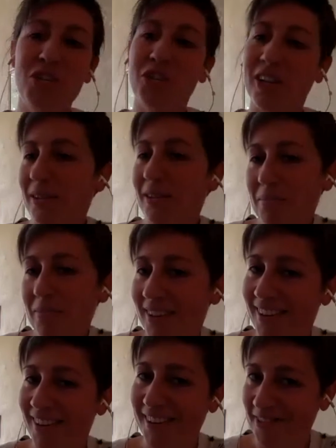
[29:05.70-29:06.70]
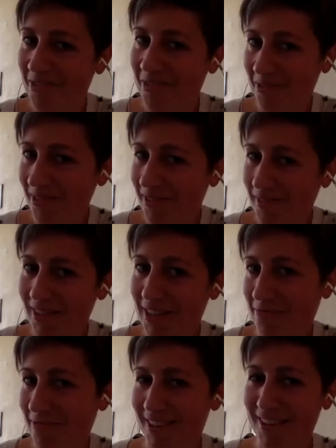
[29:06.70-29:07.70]
shame i don't know
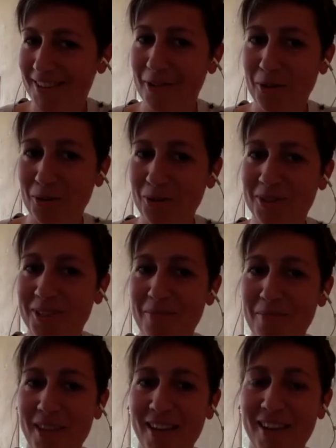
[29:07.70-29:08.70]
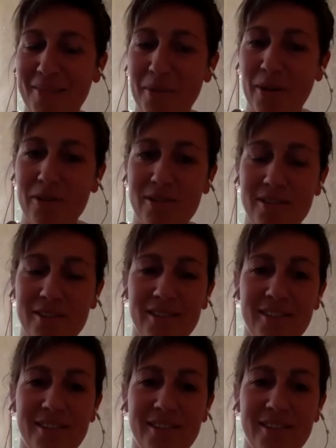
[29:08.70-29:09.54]
if there's also mm-hmm. something about